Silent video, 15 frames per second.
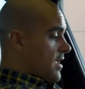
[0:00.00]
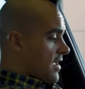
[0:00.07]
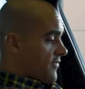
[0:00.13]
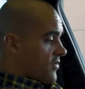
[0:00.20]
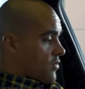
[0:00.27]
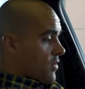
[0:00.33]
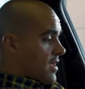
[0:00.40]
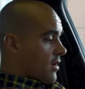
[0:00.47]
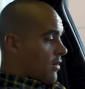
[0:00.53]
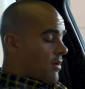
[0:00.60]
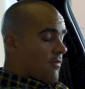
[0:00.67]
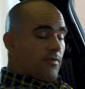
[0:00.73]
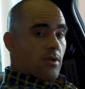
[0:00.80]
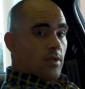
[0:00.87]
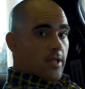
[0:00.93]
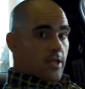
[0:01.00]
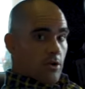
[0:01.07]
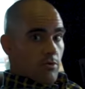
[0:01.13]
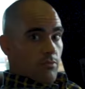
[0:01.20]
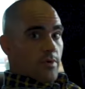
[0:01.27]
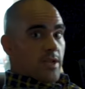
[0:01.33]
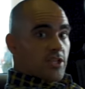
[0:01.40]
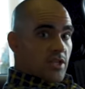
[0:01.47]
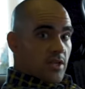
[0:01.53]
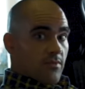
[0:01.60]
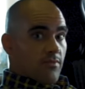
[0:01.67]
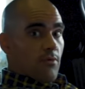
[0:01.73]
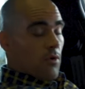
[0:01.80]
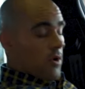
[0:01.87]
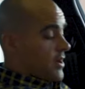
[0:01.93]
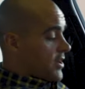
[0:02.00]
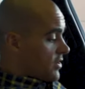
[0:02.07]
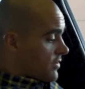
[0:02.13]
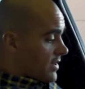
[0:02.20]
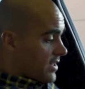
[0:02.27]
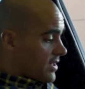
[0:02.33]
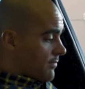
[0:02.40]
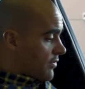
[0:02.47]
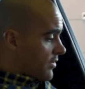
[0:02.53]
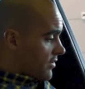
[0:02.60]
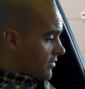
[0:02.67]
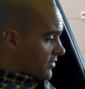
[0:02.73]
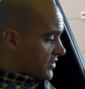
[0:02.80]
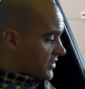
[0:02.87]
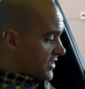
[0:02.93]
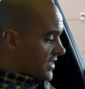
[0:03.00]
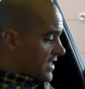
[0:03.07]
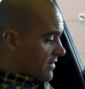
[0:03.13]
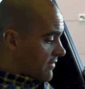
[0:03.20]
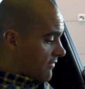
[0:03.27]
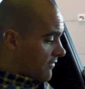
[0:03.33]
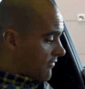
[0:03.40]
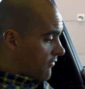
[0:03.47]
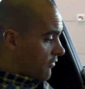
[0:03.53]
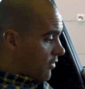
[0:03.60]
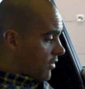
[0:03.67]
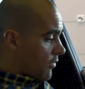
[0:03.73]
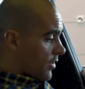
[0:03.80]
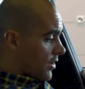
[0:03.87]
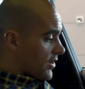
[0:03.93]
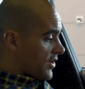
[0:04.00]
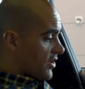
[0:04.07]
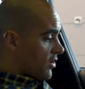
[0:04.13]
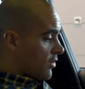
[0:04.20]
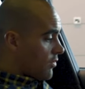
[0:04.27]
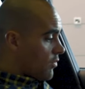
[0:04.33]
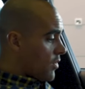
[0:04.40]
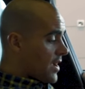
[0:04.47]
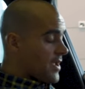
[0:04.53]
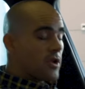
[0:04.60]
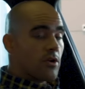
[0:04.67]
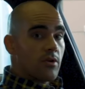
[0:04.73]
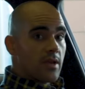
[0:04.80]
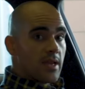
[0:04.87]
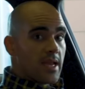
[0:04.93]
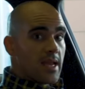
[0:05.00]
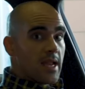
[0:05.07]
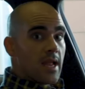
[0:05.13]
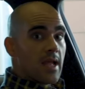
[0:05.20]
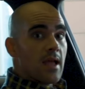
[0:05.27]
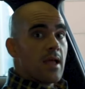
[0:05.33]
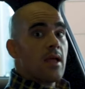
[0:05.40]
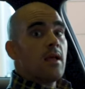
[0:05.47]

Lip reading: if you at all feel like you're reaching for it, you need to put your seat forward. You don't want your knee